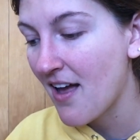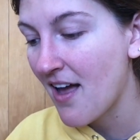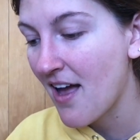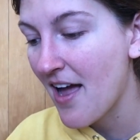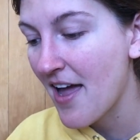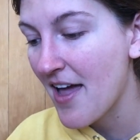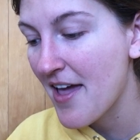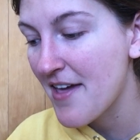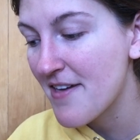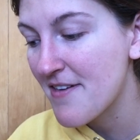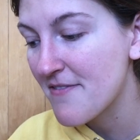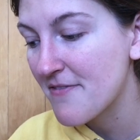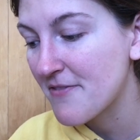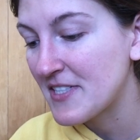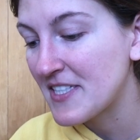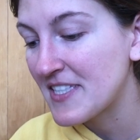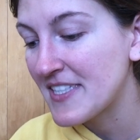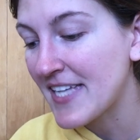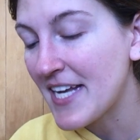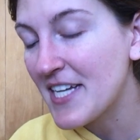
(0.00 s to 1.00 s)
I've
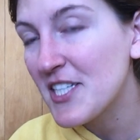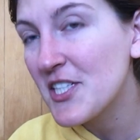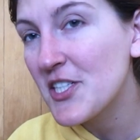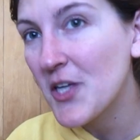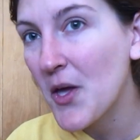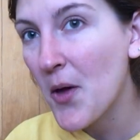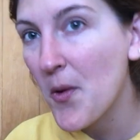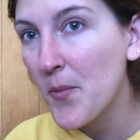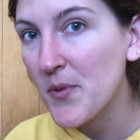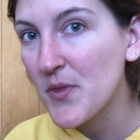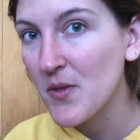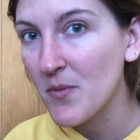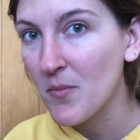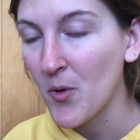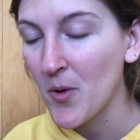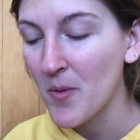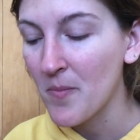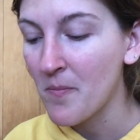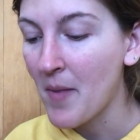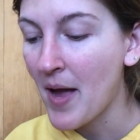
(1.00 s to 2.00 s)
decided to go with the
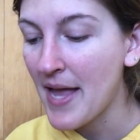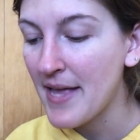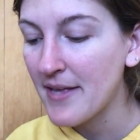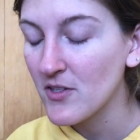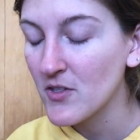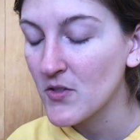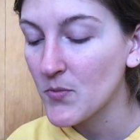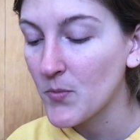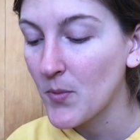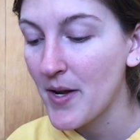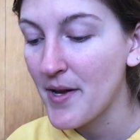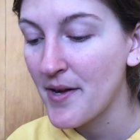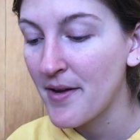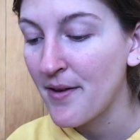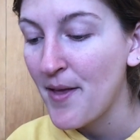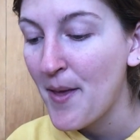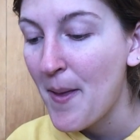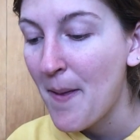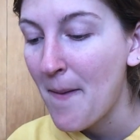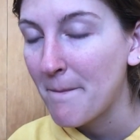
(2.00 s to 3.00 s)
more mild one.
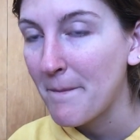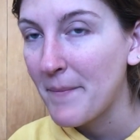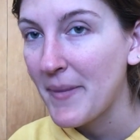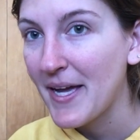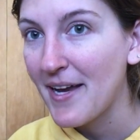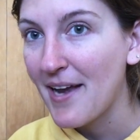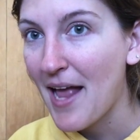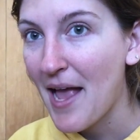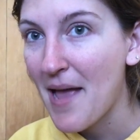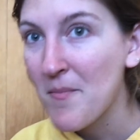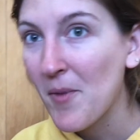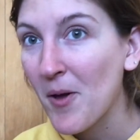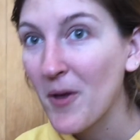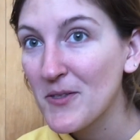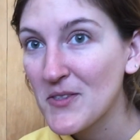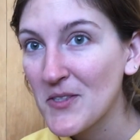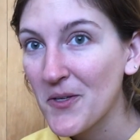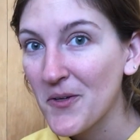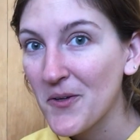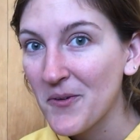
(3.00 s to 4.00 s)
But I'm
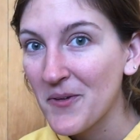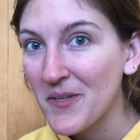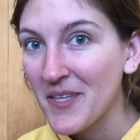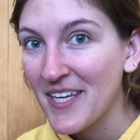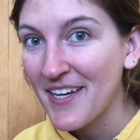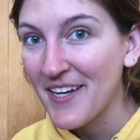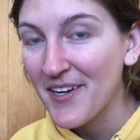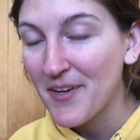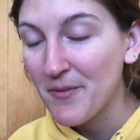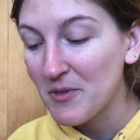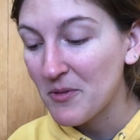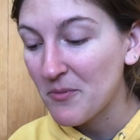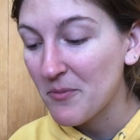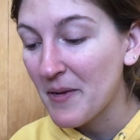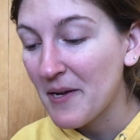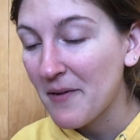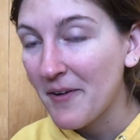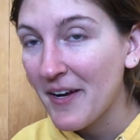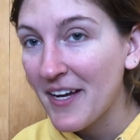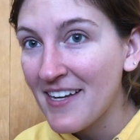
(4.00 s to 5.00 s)
also here with
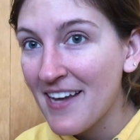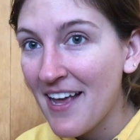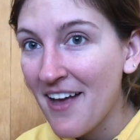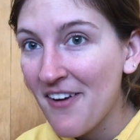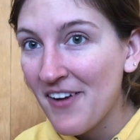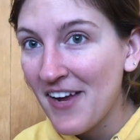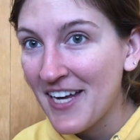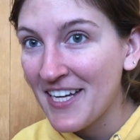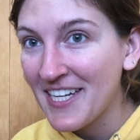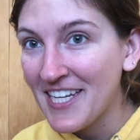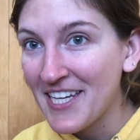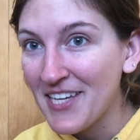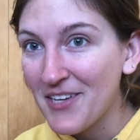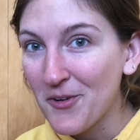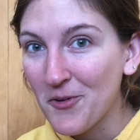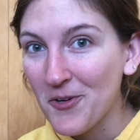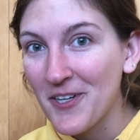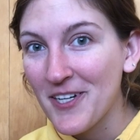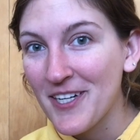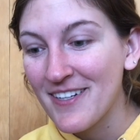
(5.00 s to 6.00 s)
Rick right now and he
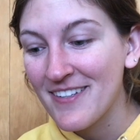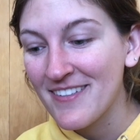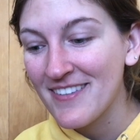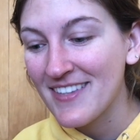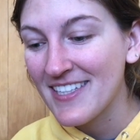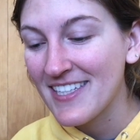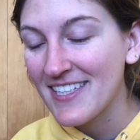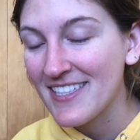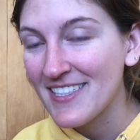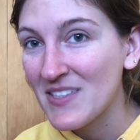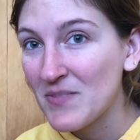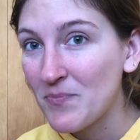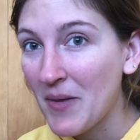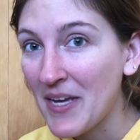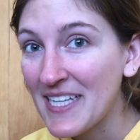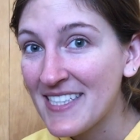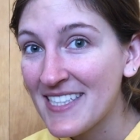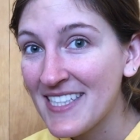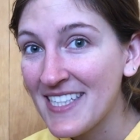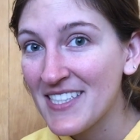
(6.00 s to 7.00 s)
ordered the
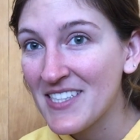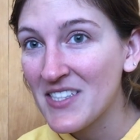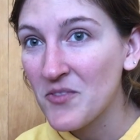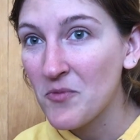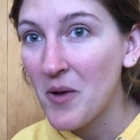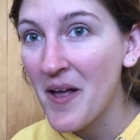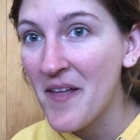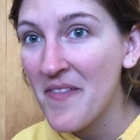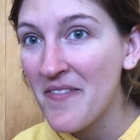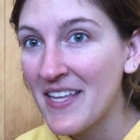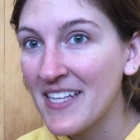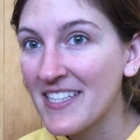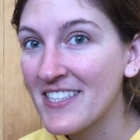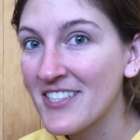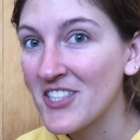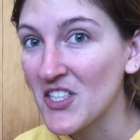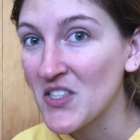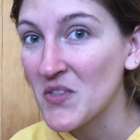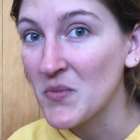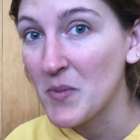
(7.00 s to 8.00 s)
spiciest one
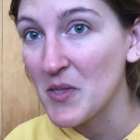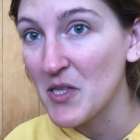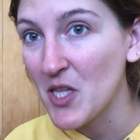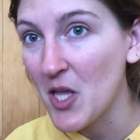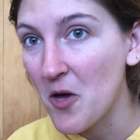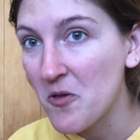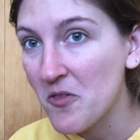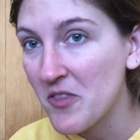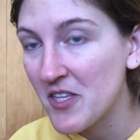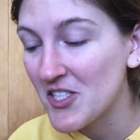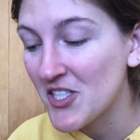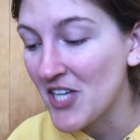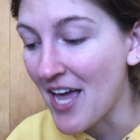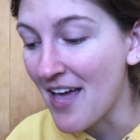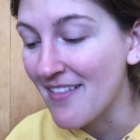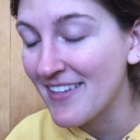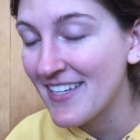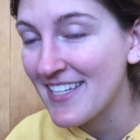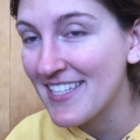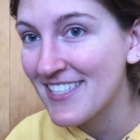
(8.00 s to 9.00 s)
that's just below the
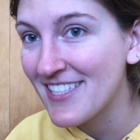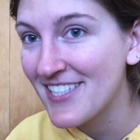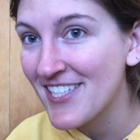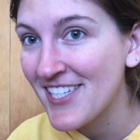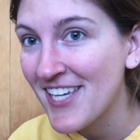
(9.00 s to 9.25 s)
challenge.